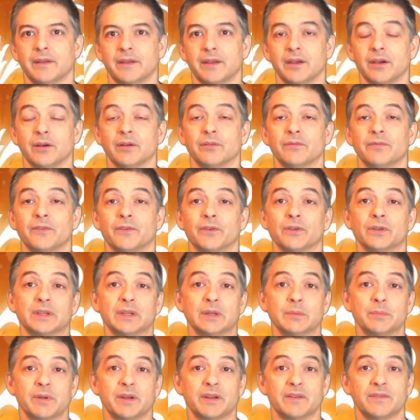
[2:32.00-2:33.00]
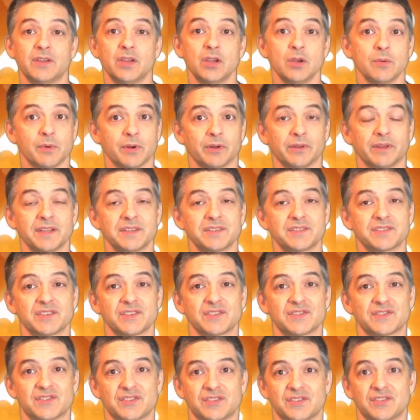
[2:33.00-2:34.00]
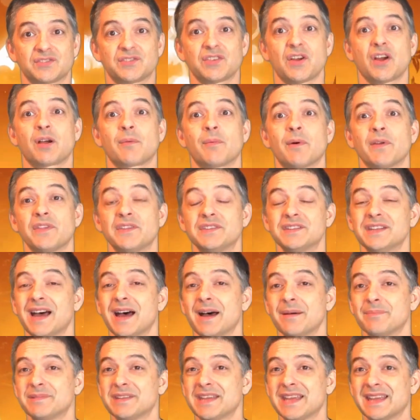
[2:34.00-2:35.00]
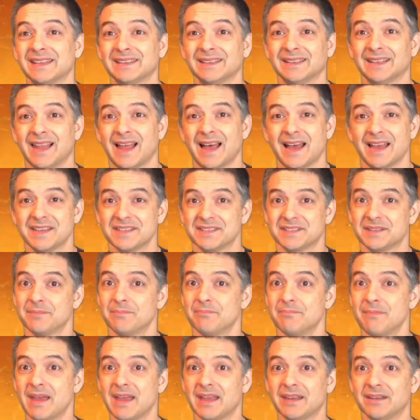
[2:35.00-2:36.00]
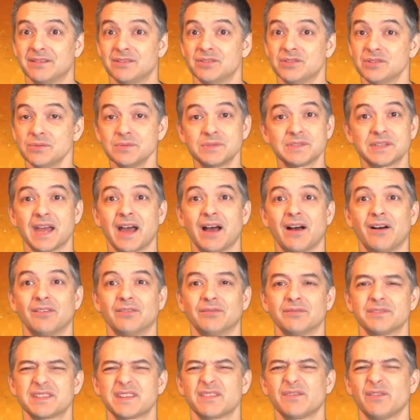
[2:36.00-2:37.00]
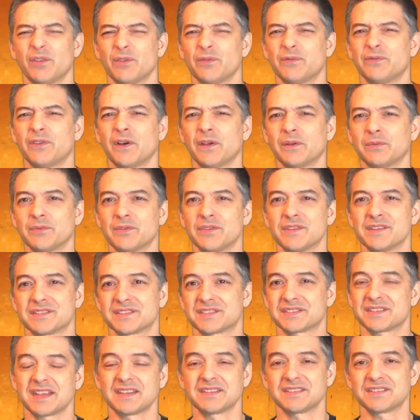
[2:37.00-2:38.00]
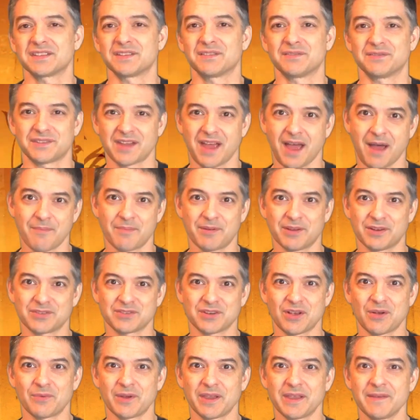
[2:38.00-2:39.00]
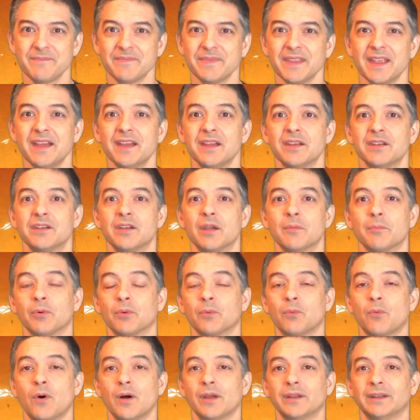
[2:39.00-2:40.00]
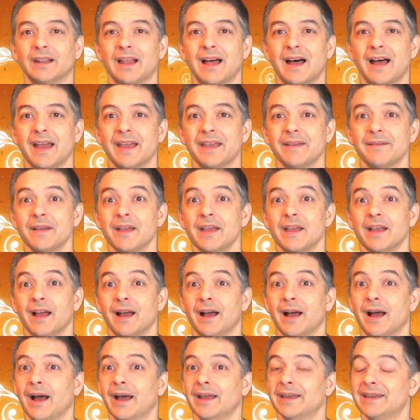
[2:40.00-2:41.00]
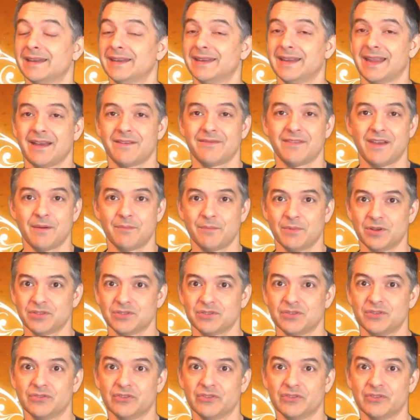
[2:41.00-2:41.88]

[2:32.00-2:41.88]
Here, for a little bit of humor, let's just talk about the top 10 lies that men do tell. Let's have a little fun with this sensitive topic, shall we? Number one lie, I didn't have that much to